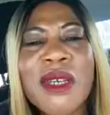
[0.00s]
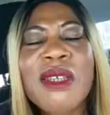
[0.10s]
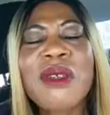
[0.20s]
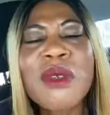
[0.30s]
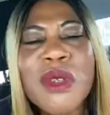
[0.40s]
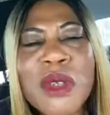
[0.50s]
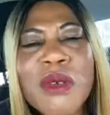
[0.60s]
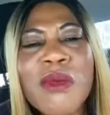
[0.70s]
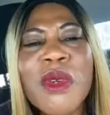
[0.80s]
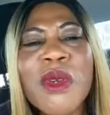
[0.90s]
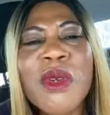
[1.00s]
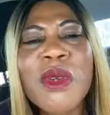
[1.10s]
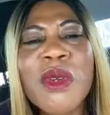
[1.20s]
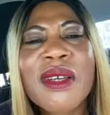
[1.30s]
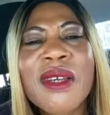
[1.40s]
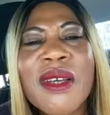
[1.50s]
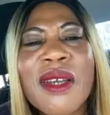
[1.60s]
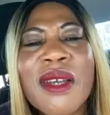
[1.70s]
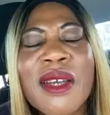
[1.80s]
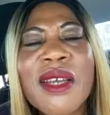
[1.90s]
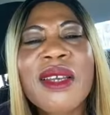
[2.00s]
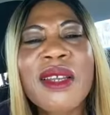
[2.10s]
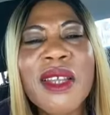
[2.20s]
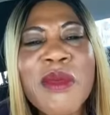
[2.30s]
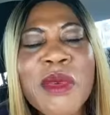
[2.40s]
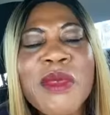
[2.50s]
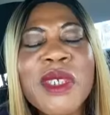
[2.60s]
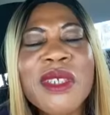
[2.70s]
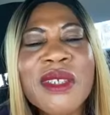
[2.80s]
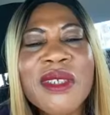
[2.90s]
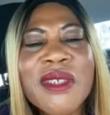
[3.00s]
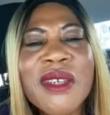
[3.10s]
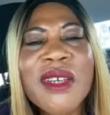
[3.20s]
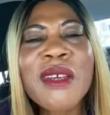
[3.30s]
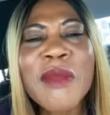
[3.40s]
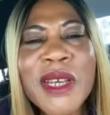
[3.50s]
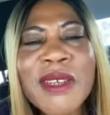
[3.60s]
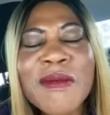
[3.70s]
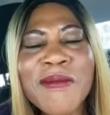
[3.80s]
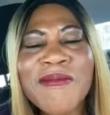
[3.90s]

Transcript: a new turn of glory in the name of Jesus. Amen.